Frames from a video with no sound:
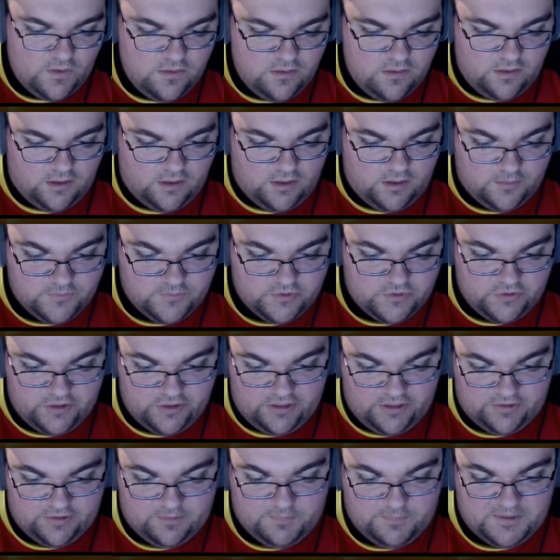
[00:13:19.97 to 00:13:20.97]
So you get
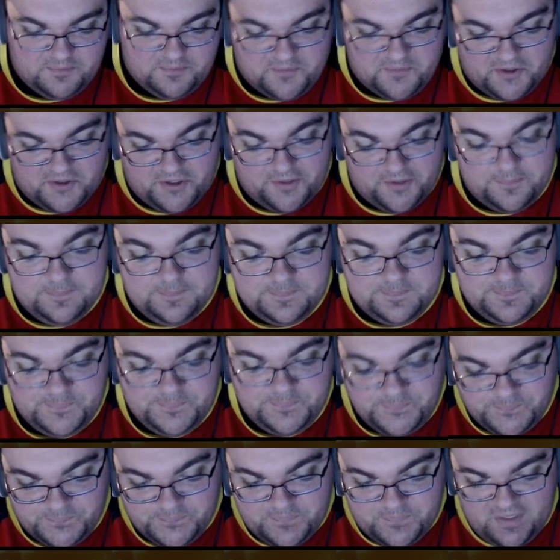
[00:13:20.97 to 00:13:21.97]
out the big Mira
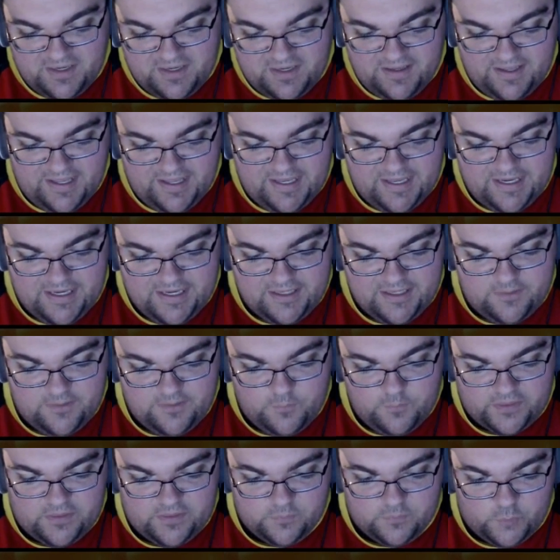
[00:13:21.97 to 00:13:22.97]
and
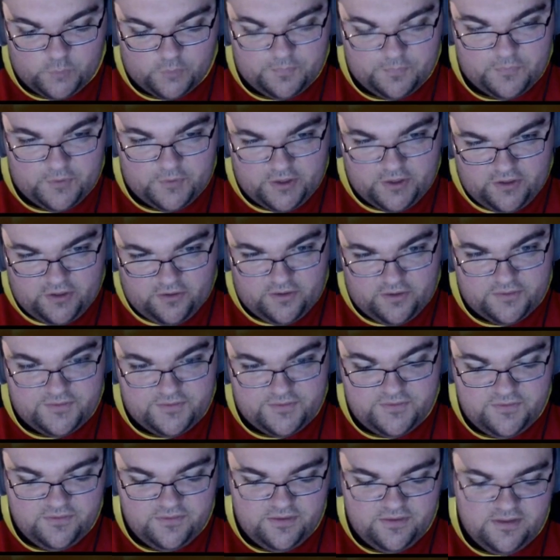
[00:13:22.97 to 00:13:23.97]
make them warp 3
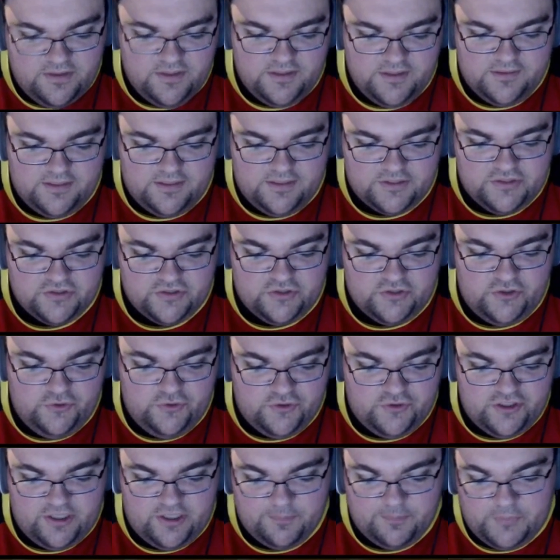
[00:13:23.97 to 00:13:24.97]
cards. It's just a
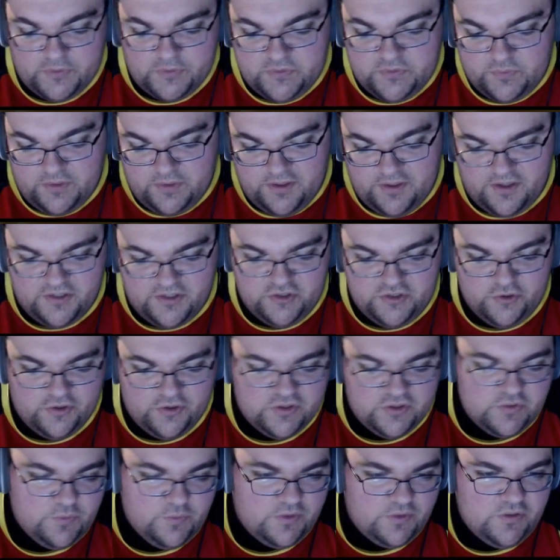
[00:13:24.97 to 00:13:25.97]
huge tempo swing because you can
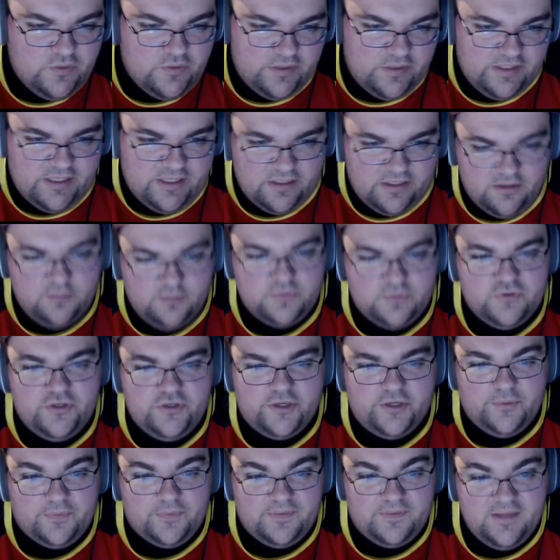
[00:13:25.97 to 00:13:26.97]
swing 20k double
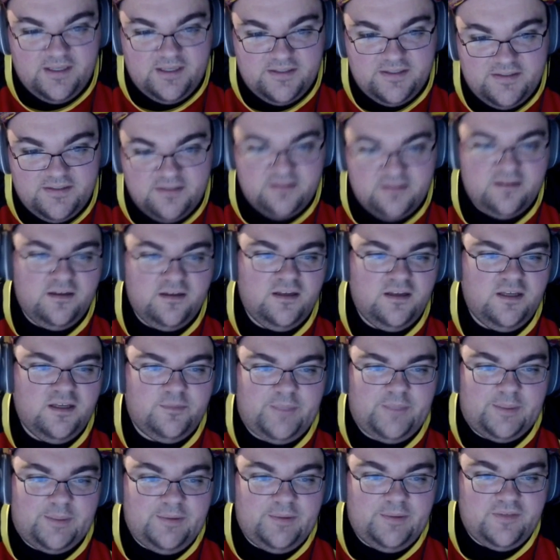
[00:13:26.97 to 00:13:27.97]
strike with this,
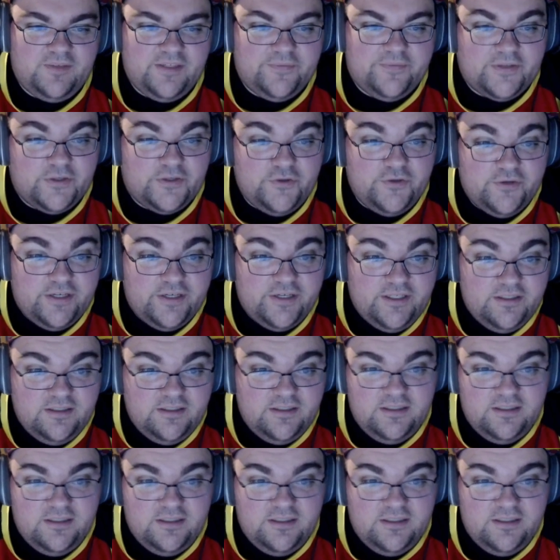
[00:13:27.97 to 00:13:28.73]
maybe even give it crit,